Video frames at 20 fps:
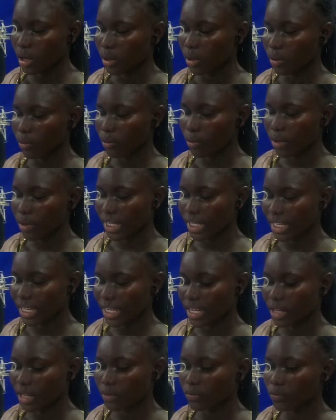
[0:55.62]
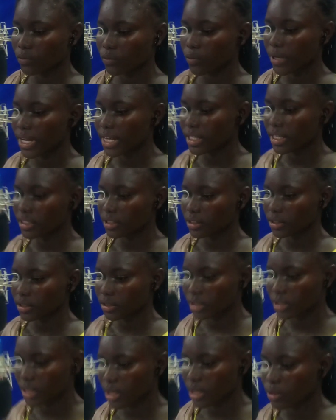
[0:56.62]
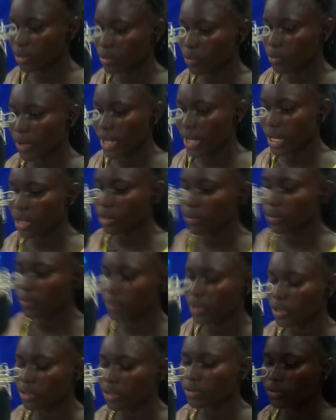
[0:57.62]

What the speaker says: We can wish until the well runs